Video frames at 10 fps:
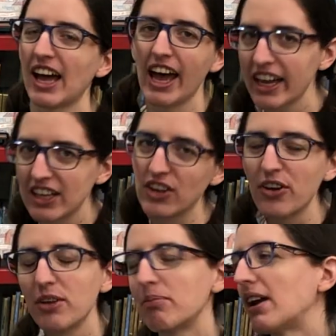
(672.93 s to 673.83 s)
I can do
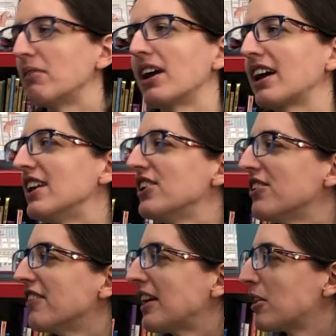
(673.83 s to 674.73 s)
it, but I'm not gonna do
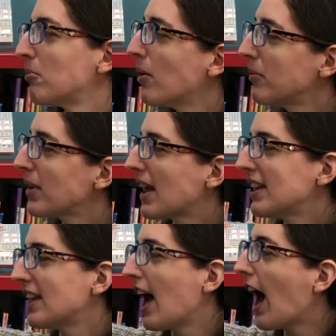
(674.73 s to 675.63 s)
it right at the moment
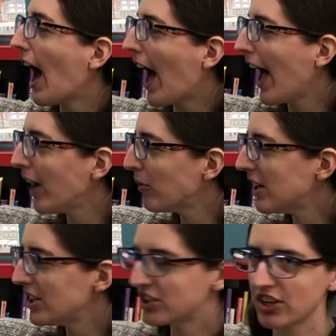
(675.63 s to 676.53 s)
because I
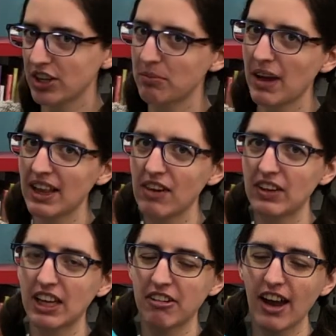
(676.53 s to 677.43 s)
wanna show you my
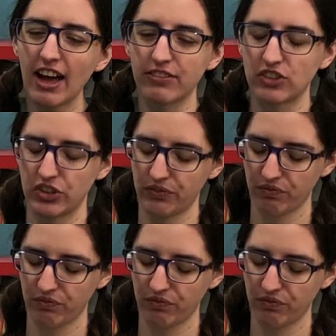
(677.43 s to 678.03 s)
lovely craft.